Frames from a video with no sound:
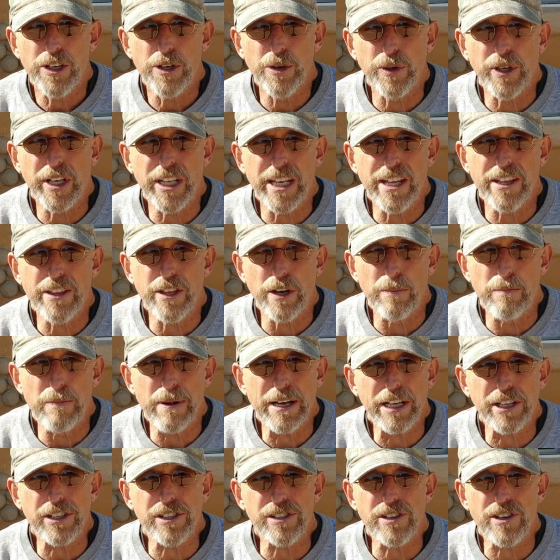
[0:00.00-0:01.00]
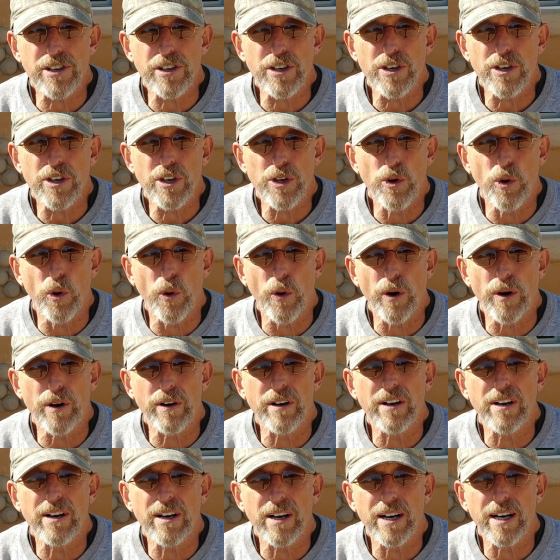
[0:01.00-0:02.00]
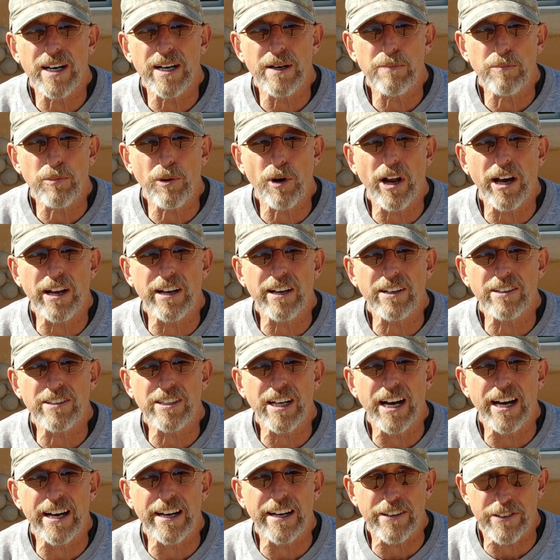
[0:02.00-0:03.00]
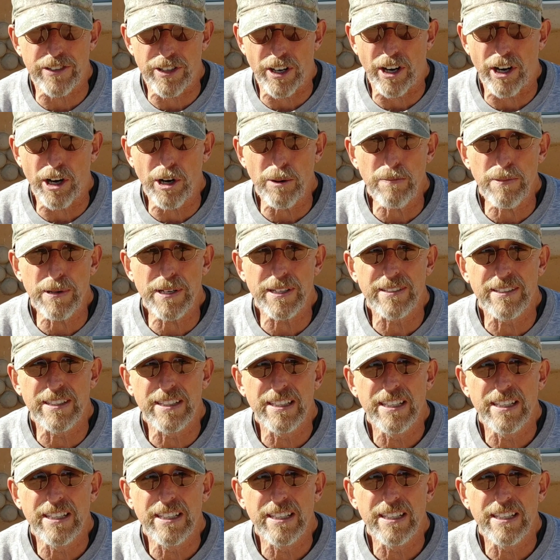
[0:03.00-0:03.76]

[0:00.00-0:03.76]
You can either mix your uh, product on a tarp,